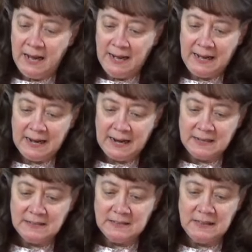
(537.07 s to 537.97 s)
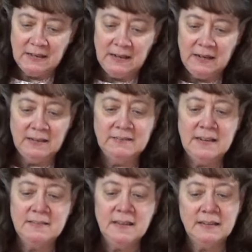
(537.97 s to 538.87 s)
And it
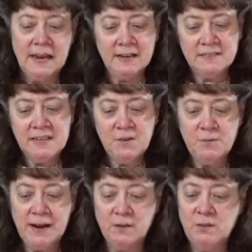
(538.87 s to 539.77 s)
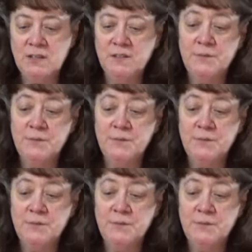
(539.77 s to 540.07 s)
says, at last he found his